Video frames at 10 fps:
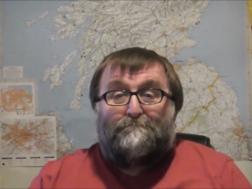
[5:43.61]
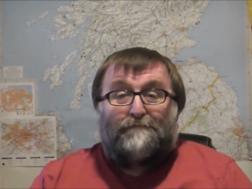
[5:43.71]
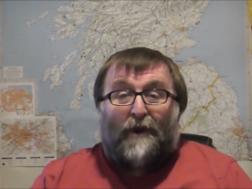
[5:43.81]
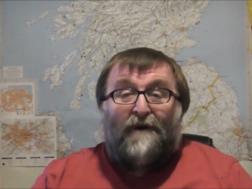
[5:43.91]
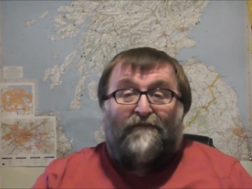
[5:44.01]

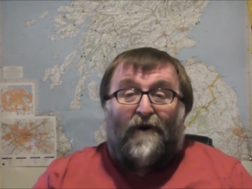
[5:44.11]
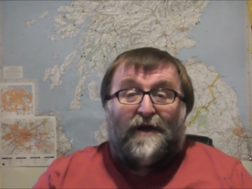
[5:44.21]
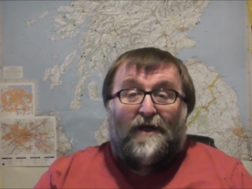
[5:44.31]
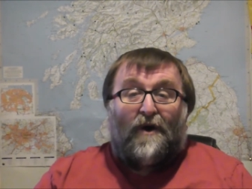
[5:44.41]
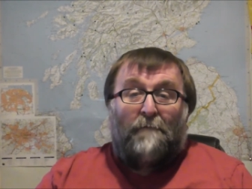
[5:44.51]
I
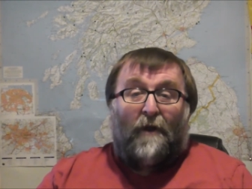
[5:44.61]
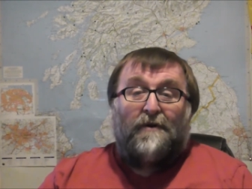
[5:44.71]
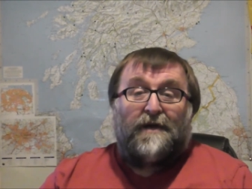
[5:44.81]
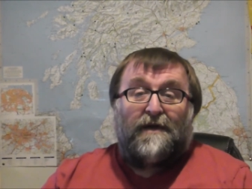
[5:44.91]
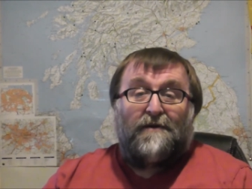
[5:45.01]
find
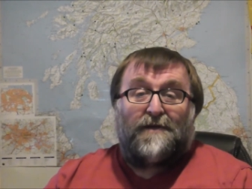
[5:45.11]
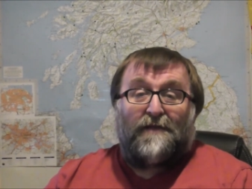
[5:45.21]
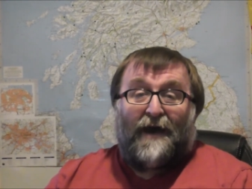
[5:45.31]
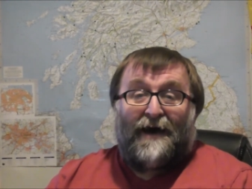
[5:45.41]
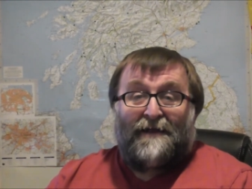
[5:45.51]
uploading using
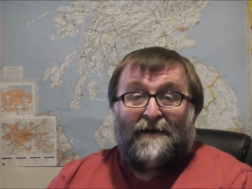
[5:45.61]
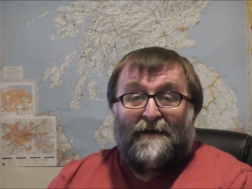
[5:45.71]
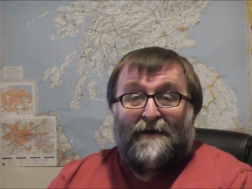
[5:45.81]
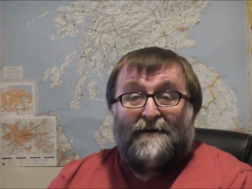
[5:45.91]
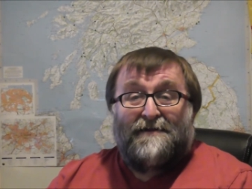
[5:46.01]
that
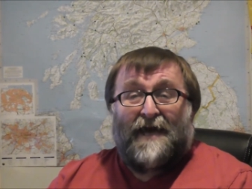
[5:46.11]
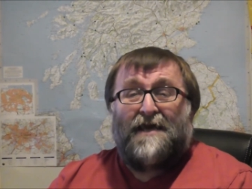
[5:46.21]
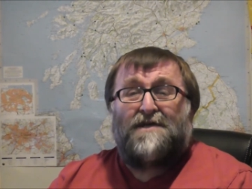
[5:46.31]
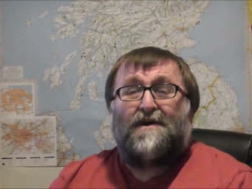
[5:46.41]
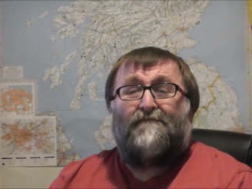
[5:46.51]

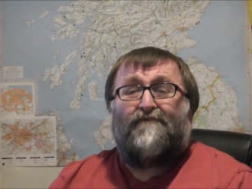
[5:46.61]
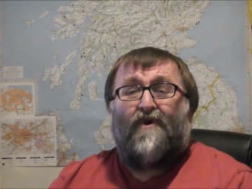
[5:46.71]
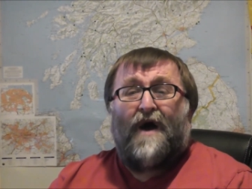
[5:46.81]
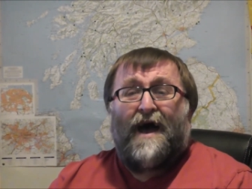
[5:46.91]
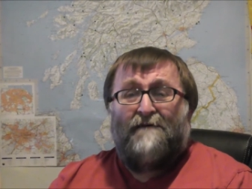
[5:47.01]
takes
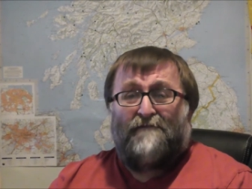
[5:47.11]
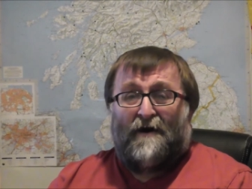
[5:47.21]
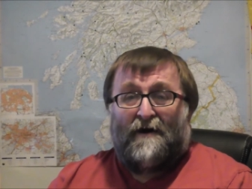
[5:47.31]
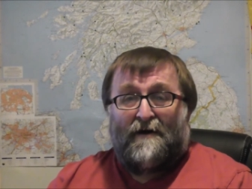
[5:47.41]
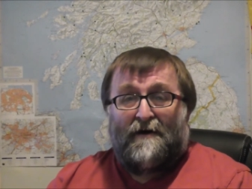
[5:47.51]

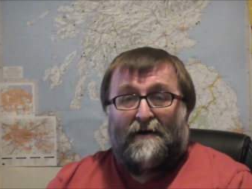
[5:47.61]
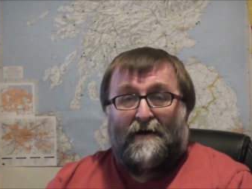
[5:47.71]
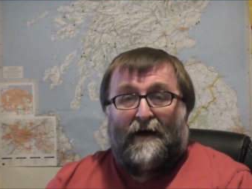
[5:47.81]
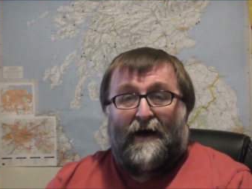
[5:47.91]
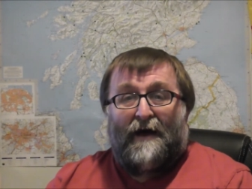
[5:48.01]
forever,
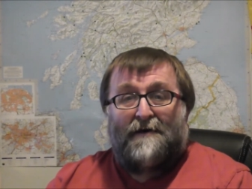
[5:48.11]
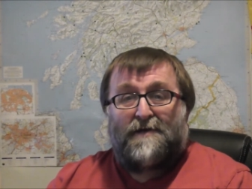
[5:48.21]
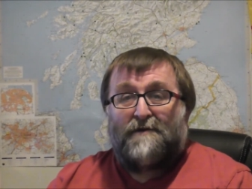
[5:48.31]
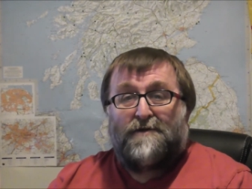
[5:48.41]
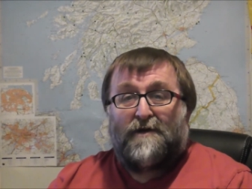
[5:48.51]
as
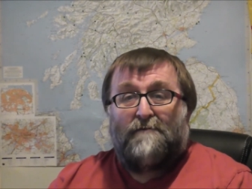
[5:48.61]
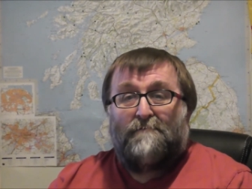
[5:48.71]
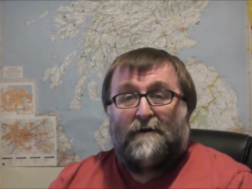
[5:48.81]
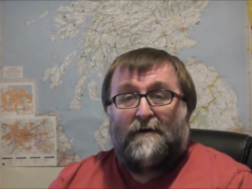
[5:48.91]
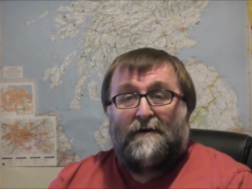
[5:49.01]

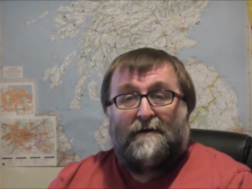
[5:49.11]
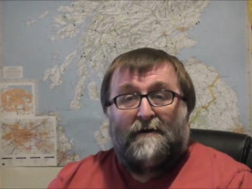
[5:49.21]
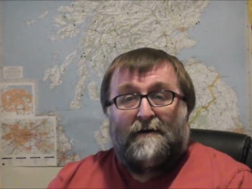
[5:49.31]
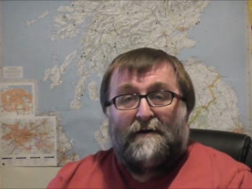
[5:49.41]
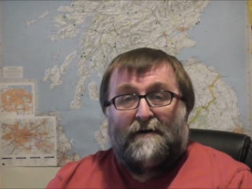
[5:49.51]
YouTube
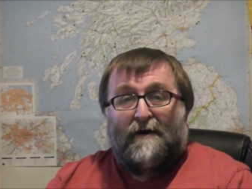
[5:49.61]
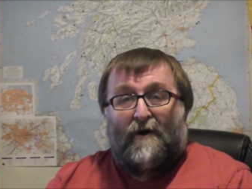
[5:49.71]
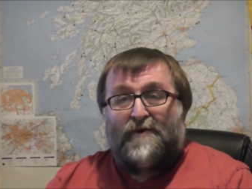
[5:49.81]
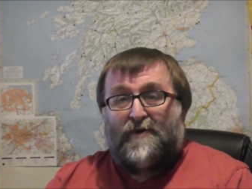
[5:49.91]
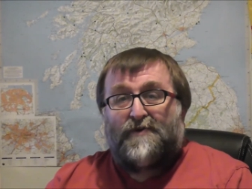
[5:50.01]

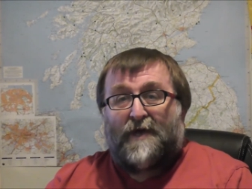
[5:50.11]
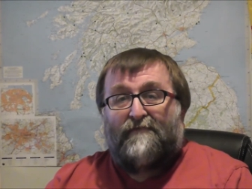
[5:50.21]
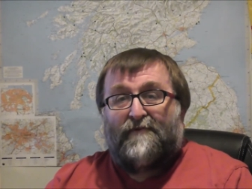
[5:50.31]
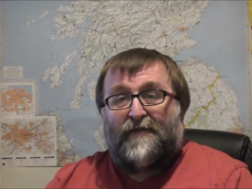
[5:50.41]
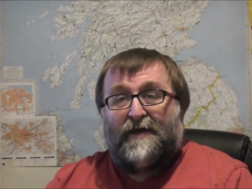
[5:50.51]
undoes
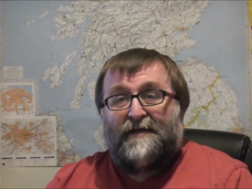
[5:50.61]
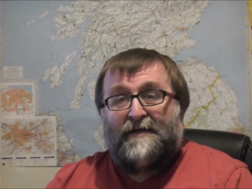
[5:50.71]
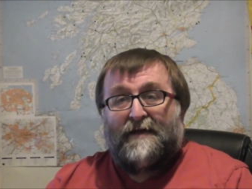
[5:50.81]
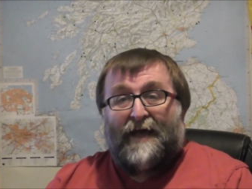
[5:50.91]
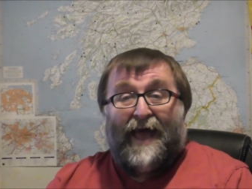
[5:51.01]
everything
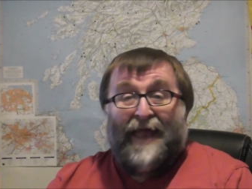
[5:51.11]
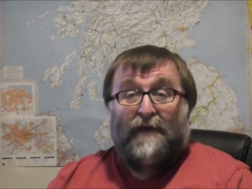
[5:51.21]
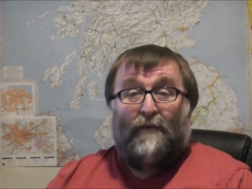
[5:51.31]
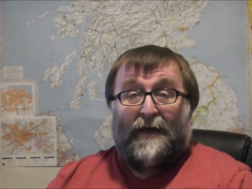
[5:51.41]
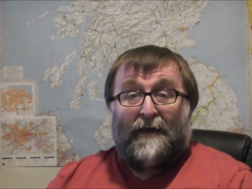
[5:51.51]

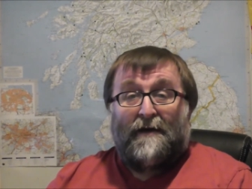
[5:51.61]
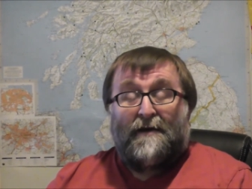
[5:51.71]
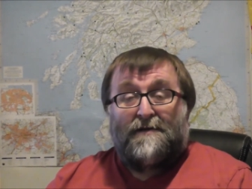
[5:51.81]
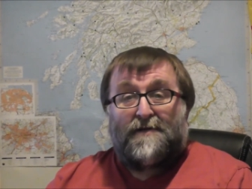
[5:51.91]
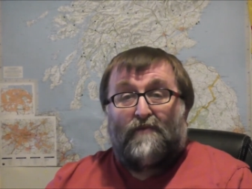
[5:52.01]
anyway.
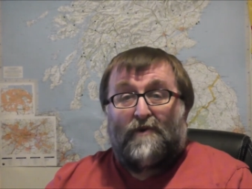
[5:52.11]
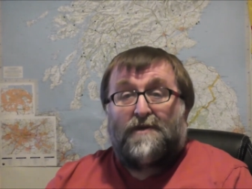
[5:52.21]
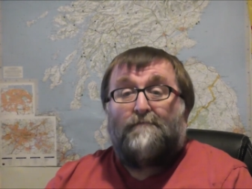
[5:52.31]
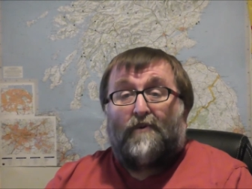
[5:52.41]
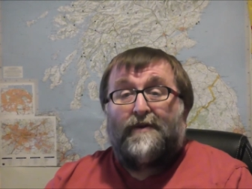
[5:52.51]
So what's
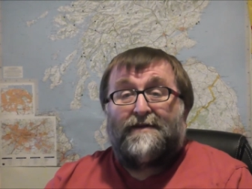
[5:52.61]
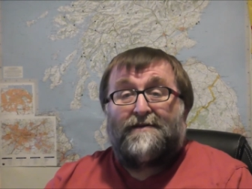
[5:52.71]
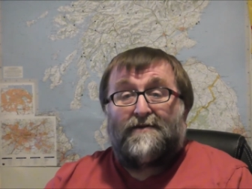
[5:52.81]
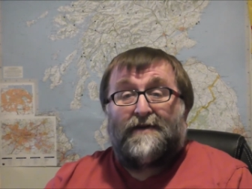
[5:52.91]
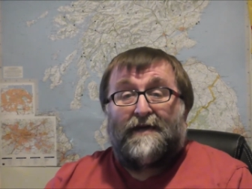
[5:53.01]
the point in
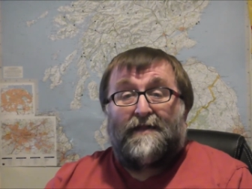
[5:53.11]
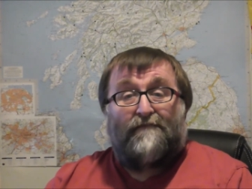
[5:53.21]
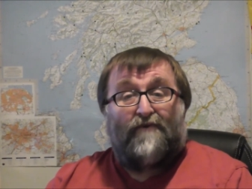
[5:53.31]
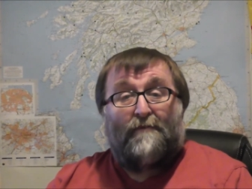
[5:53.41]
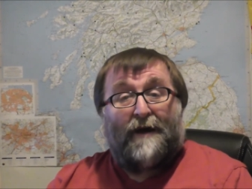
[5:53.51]
doing it in the
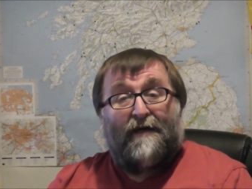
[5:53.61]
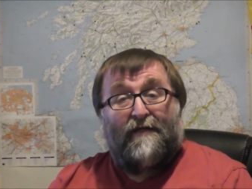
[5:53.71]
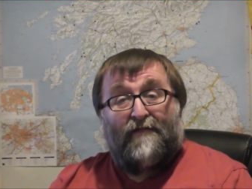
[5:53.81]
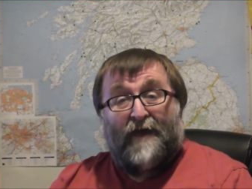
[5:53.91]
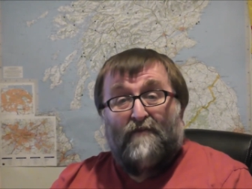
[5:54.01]
format
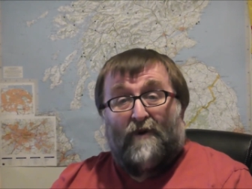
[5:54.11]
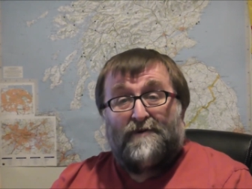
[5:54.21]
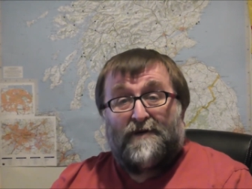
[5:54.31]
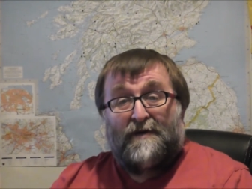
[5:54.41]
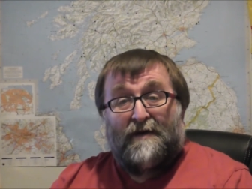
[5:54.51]
they want